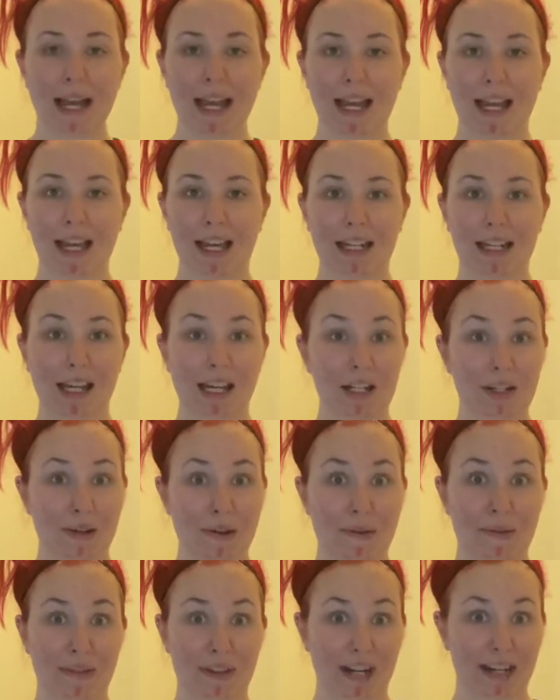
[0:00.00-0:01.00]
and I
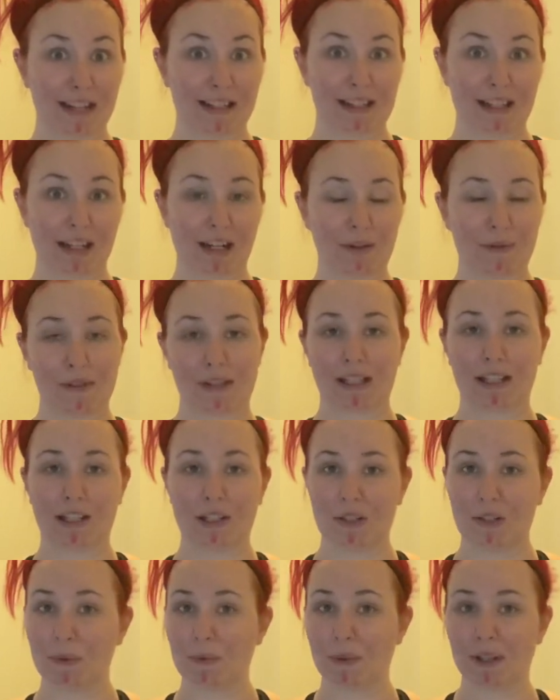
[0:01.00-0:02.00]
know that I said I was going
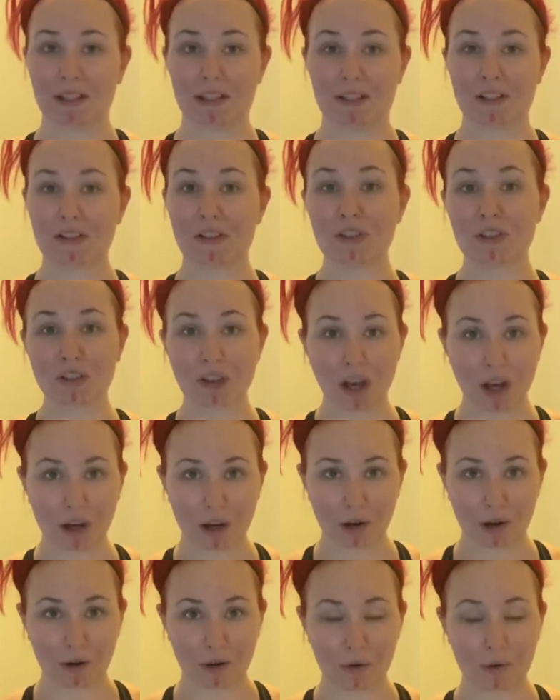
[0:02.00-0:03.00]
to do one,
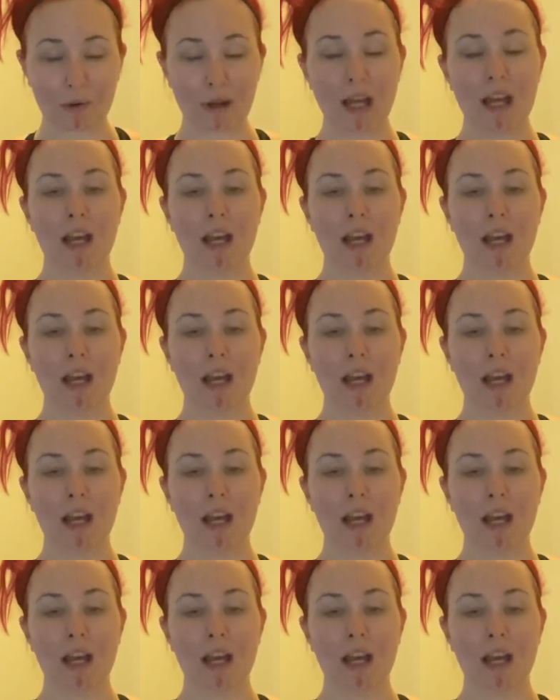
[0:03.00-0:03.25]
so